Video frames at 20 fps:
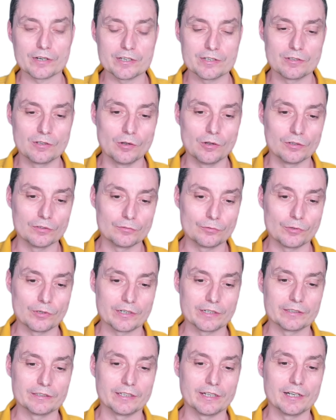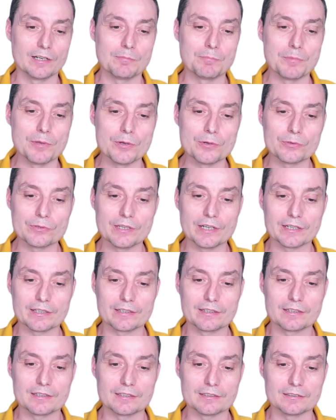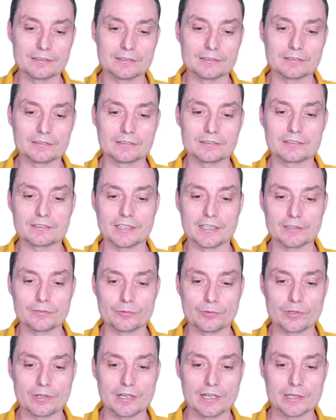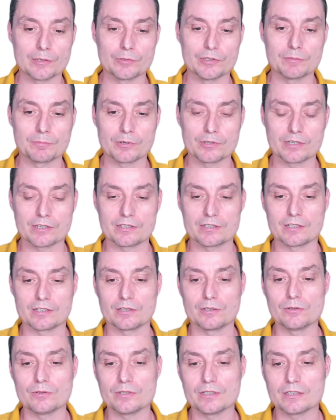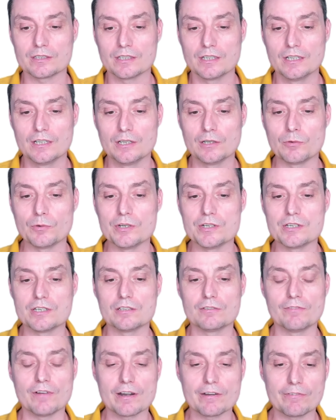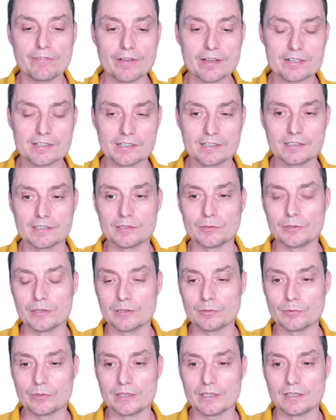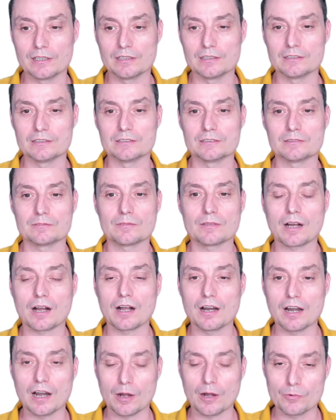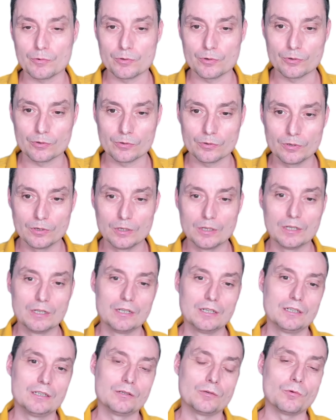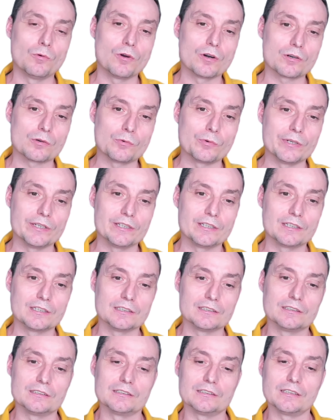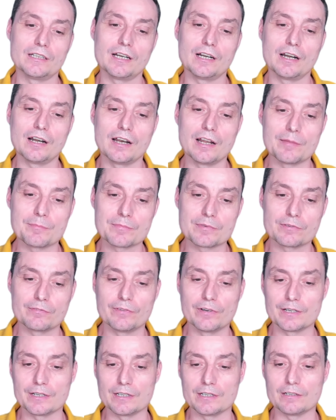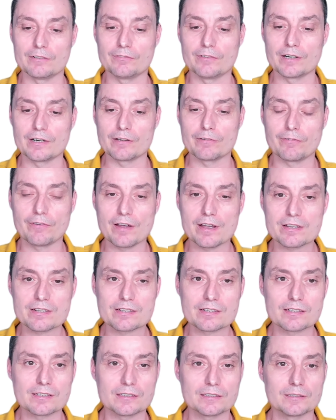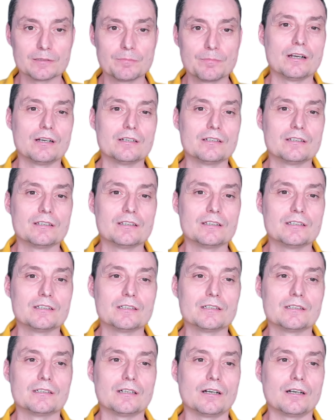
is known for an LPU that stands for Language Processing Unit, which is very fast and it will allow you work with LLMs very fast. On the